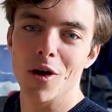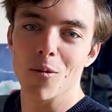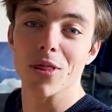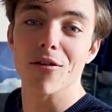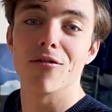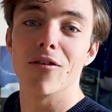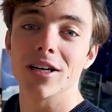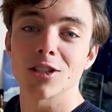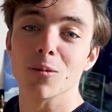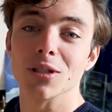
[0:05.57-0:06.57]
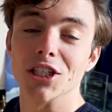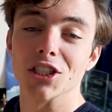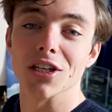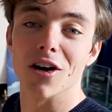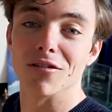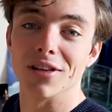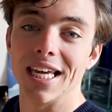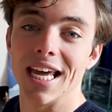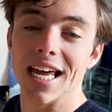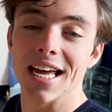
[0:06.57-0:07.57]
with the first competition of
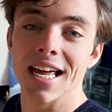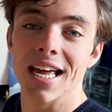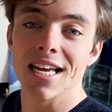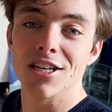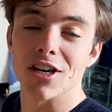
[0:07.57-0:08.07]
the year.